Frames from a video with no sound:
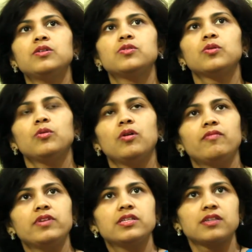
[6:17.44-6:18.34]

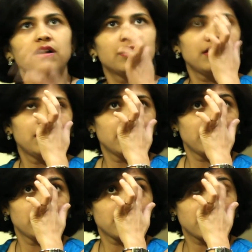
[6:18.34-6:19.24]
So we started
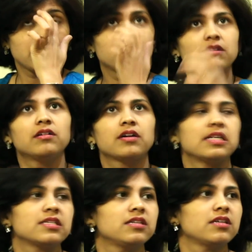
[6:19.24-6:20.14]

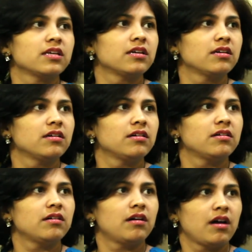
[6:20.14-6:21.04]
consulting
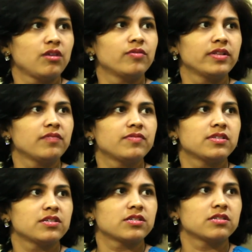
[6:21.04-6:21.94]
Ayurveda
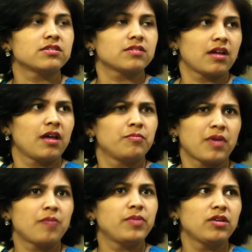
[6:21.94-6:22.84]
physicians.
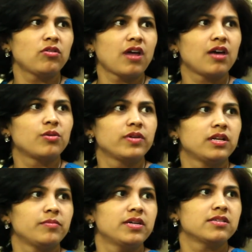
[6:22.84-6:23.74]
I've been on
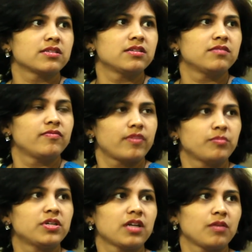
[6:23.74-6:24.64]
Ayurveda medicine
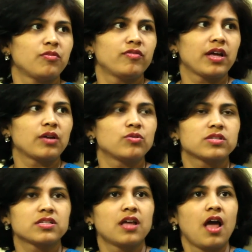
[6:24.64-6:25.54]
from the time of
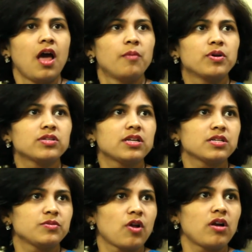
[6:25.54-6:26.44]
diagnosis, because there
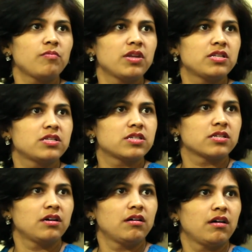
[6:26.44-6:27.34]
is not
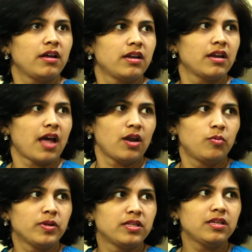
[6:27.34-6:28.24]
much in
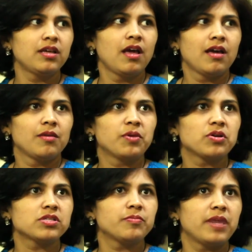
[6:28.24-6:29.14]
allopathy,
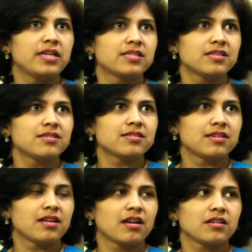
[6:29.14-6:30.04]
because the medicines
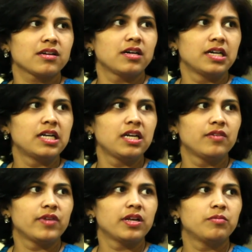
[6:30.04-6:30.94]
that are currently
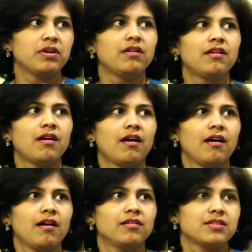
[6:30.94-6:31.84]
available,
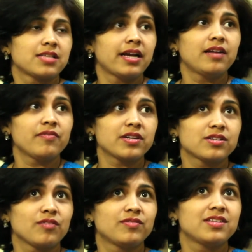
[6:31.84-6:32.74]
the side
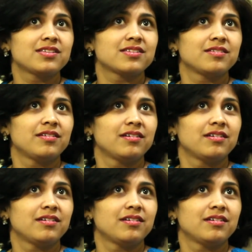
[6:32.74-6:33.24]
effects of these